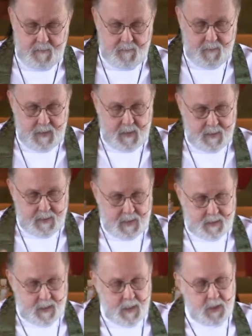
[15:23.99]
Being in
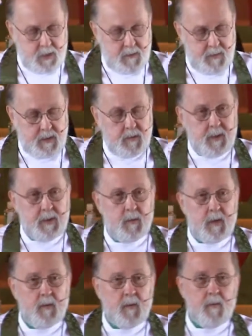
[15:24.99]
that tension between
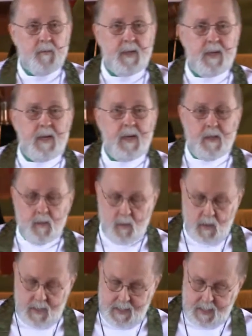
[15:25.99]
what will be and
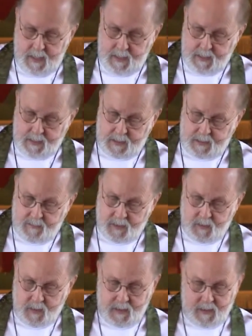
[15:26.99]
what is,
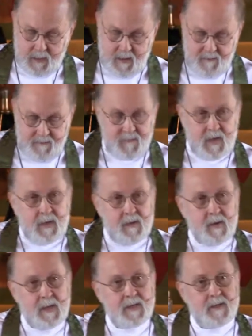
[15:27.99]
between
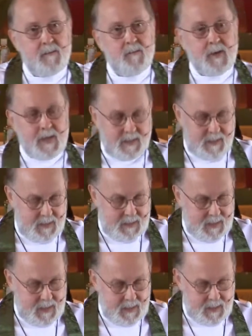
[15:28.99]
feelings of blessed
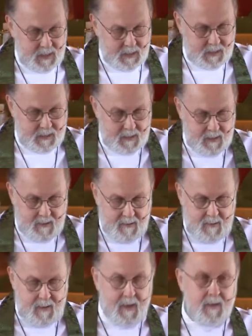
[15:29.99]
neediness
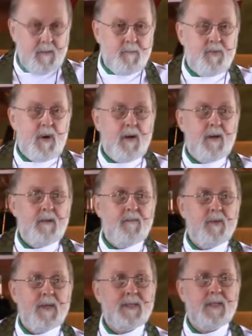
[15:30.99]
and imparting
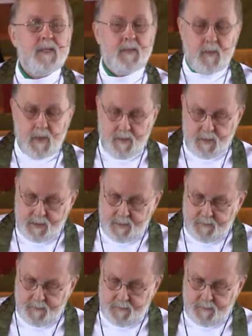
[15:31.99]
blessing to others.